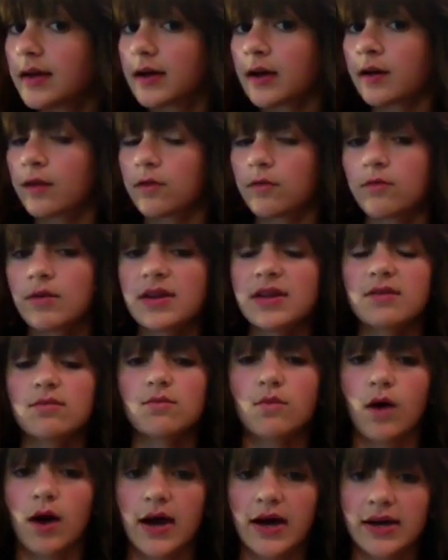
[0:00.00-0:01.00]
Now the
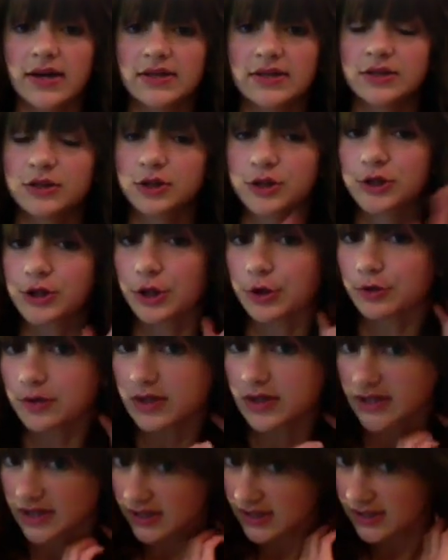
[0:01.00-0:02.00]
reason why I didn't show you
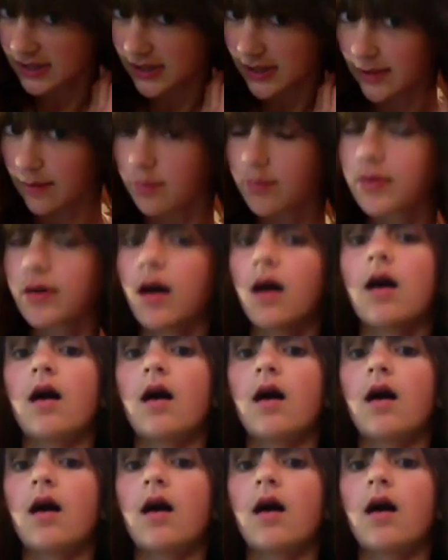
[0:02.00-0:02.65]
this tip